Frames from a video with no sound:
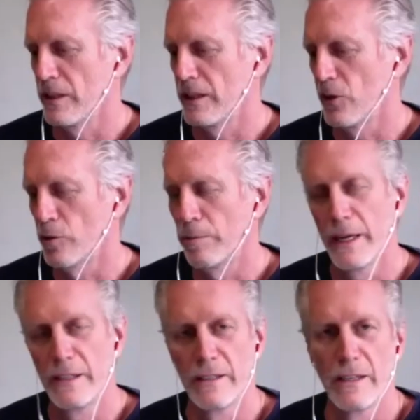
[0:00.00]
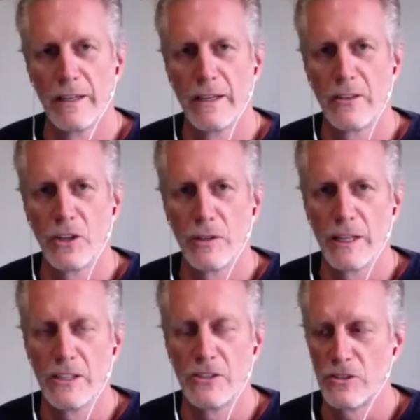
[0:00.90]
codependent, unhealthy
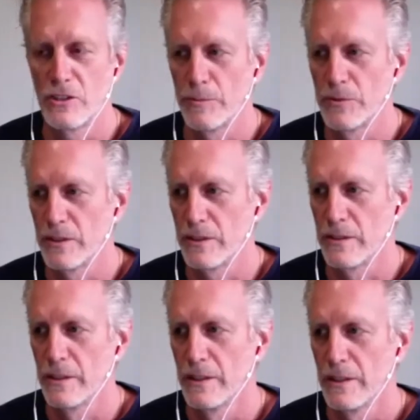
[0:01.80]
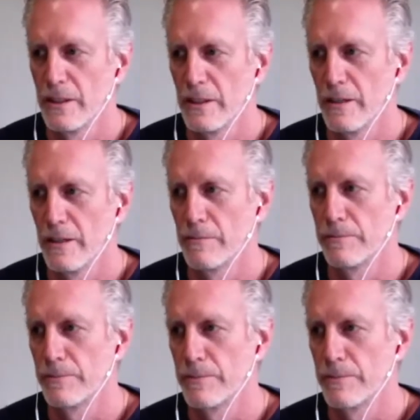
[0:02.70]
relationships. And, um,